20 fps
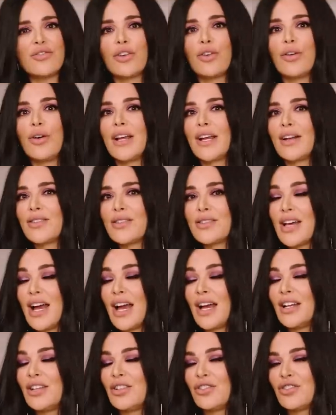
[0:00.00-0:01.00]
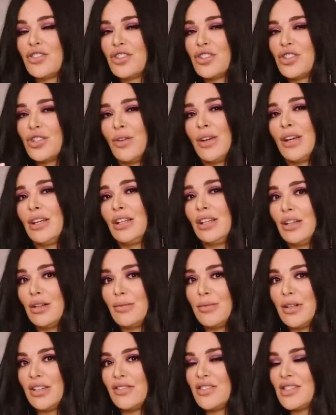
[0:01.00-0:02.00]
if you're going outside and you're just showing it a
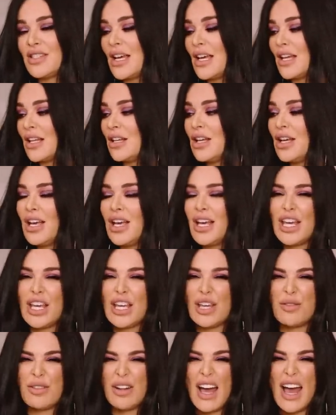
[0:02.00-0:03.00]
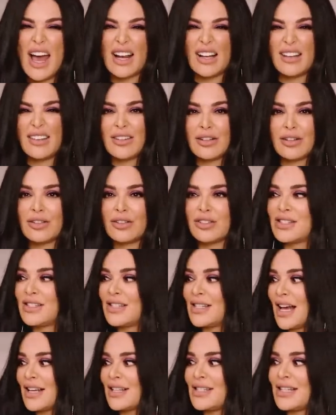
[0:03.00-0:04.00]
little bit of skin, you want to add a little
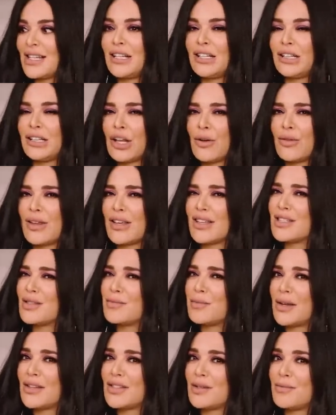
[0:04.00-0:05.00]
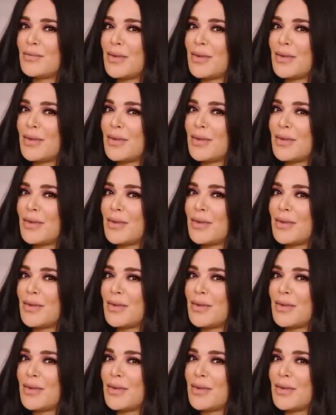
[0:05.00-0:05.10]
sexy glow that smells